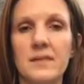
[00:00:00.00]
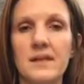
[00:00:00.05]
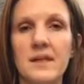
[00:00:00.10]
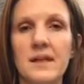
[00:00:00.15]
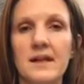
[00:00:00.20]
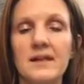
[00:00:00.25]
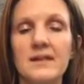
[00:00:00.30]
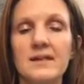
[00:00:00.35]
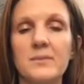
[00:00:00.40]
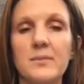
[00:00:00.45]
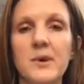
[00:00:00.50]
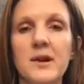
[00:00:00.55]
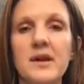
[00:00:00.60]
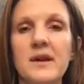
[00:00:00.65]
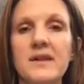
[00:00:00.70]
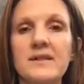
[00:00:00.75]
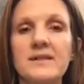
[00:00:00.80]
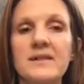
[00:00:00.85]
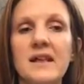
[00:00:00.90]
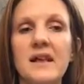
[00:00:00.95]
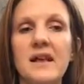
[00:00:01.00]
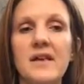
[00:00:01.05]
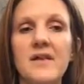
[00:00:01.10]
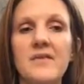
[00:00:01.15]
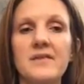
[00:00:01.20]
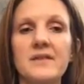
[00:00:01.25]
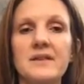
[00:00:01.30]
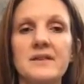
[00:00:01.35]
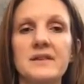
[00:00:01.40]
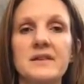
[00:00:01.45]
Let's bring
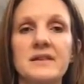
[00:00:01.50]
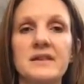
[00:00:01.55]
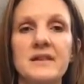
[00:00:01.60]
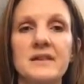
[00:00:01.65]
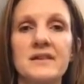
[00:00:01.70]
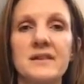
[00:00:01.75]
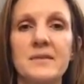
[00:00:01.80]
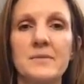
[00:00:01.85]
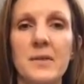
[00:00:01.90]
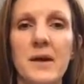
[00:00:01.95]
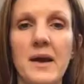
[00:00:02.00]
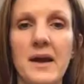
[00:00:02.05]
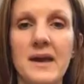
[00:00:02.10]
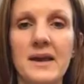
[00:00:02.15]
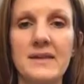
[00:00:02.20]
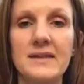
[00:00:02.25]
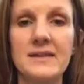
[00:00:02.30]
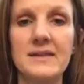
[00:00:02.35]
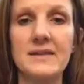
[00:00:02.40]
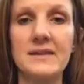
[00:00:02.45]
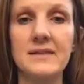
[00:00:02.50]
ourselves into this space.